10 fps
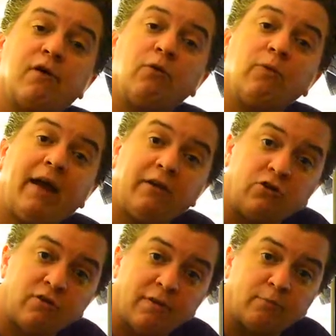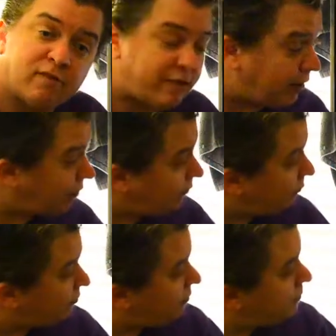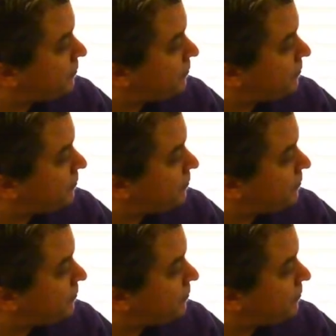arrange themselves.